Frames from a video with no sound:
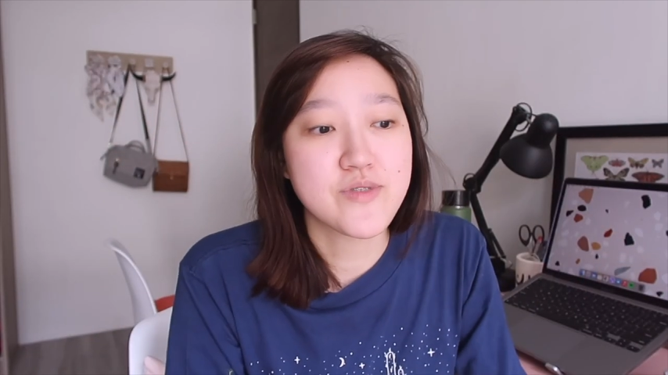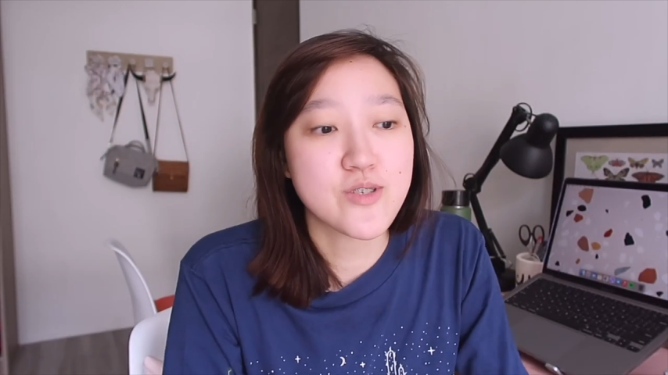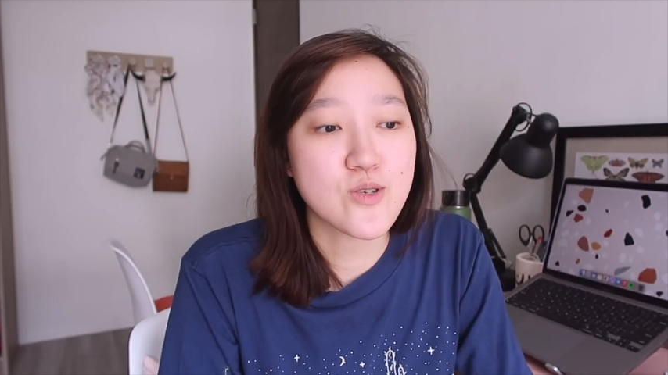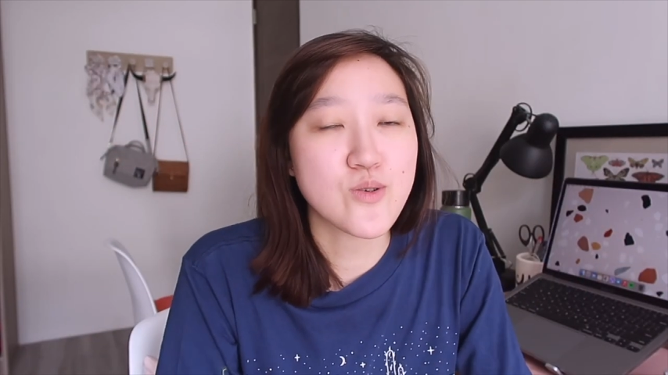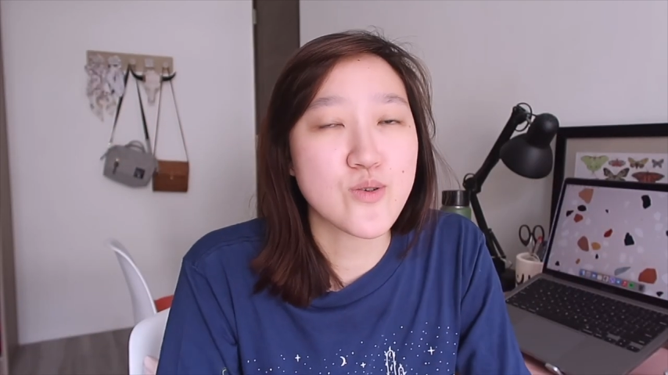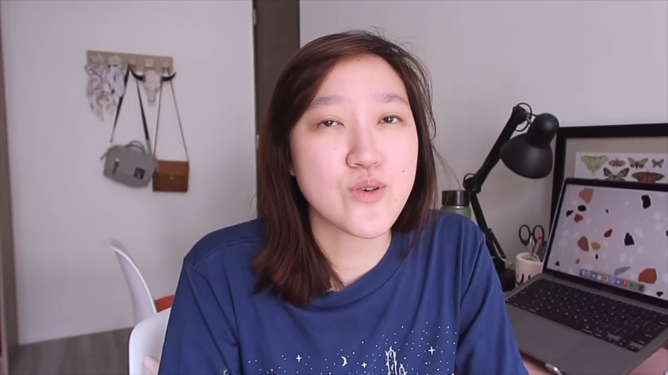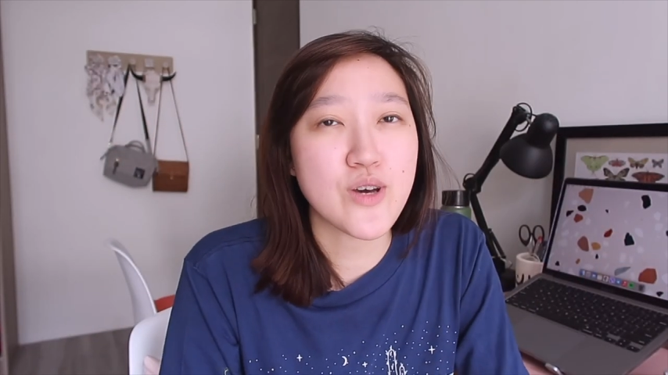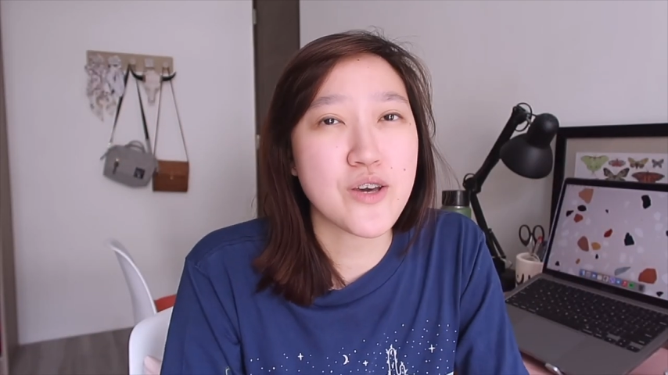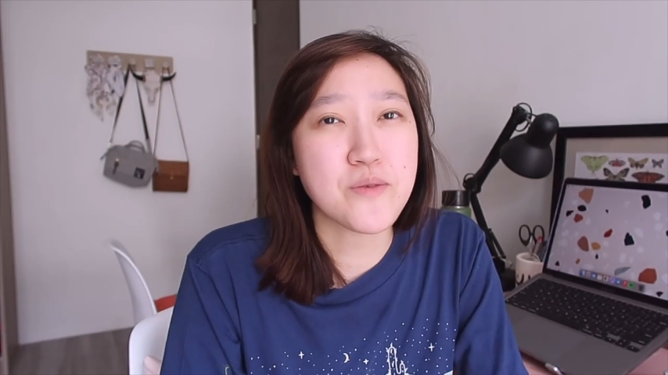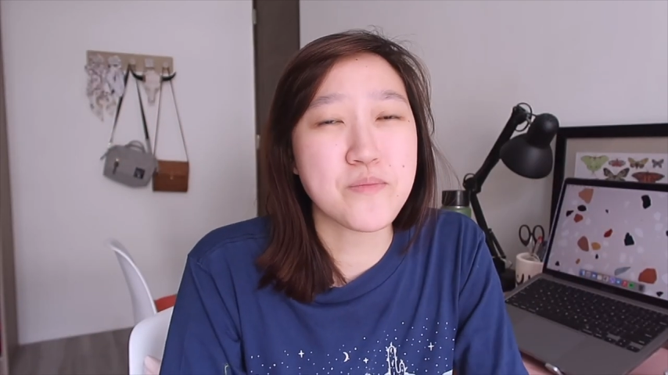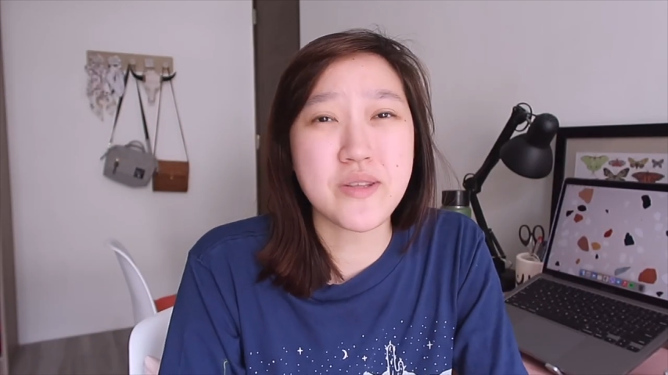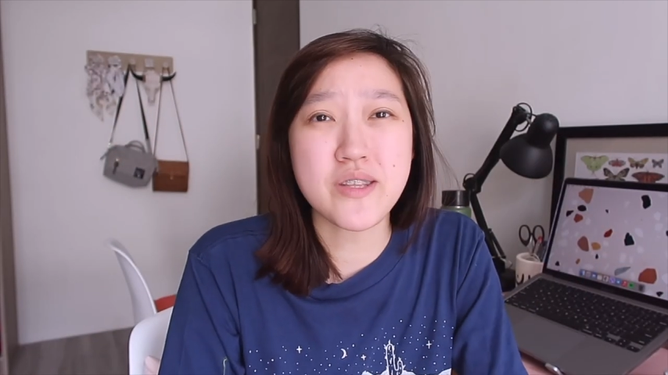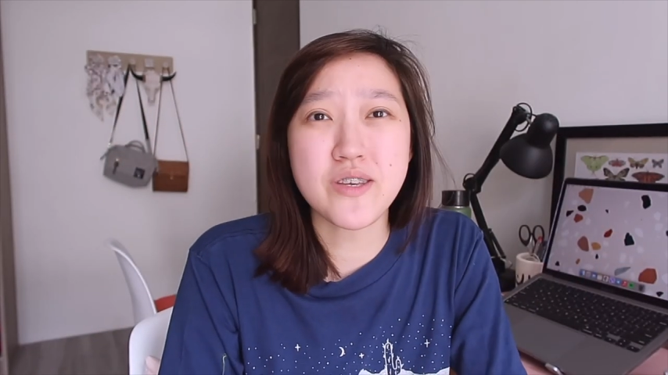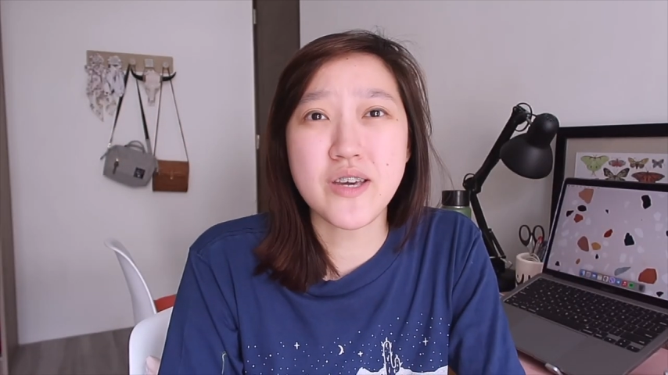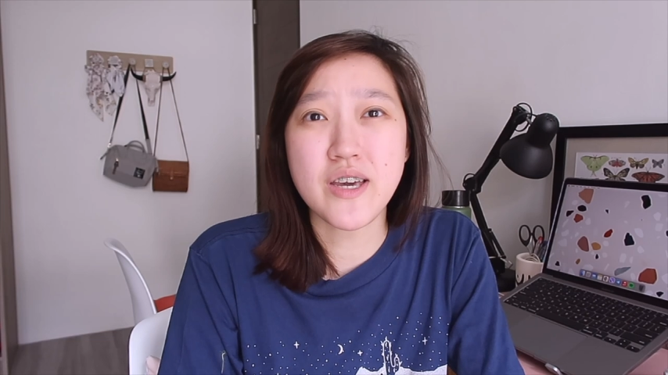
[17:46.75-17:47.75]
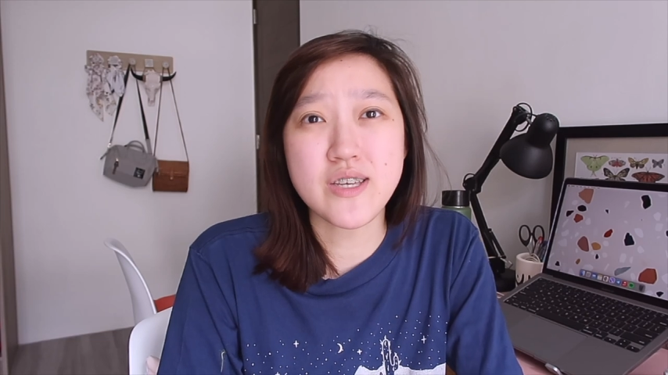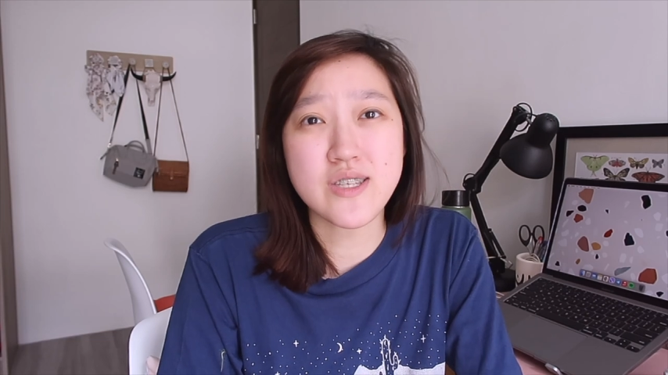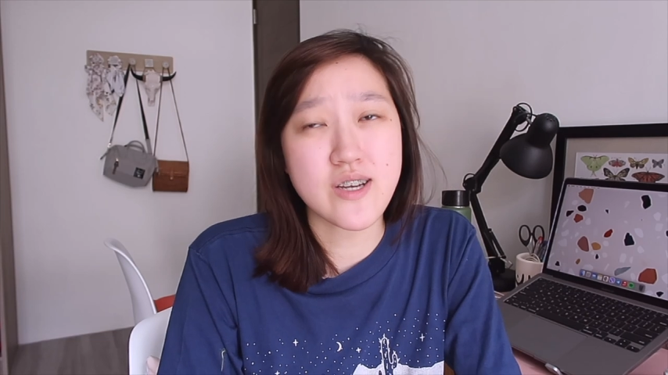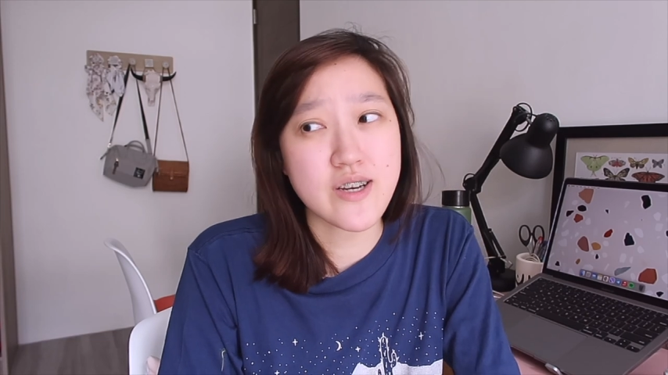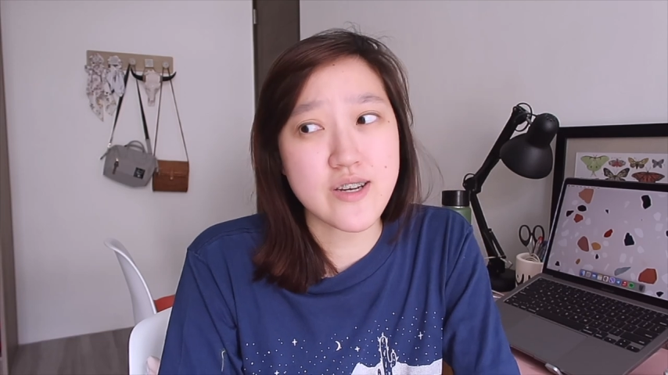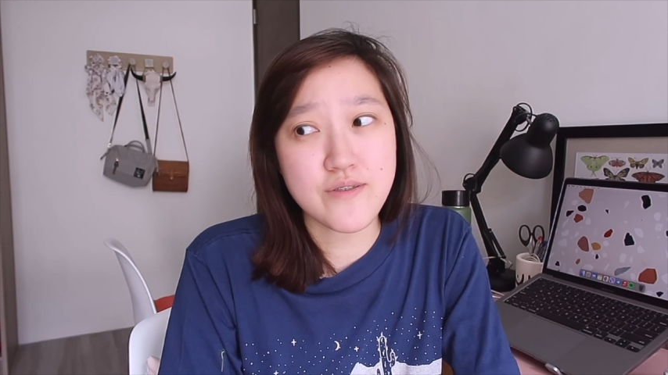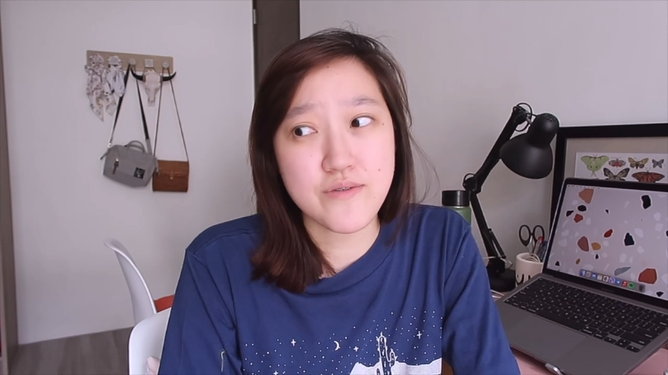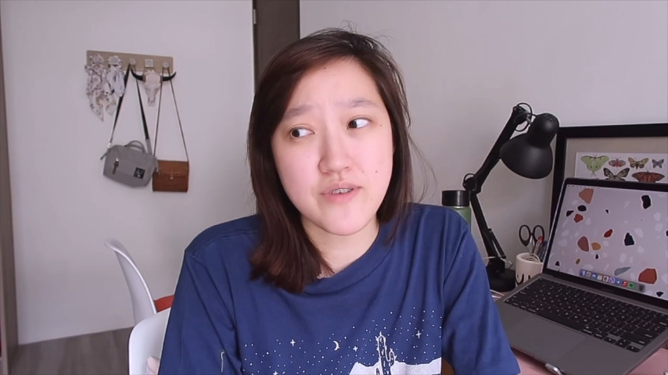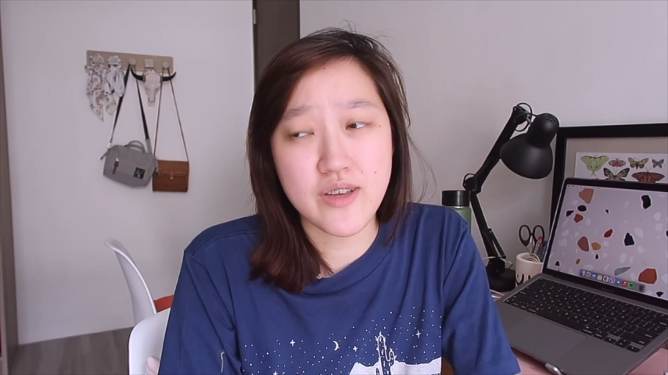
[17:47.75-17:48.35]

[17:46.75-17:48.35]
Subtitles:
So I hope that you guys are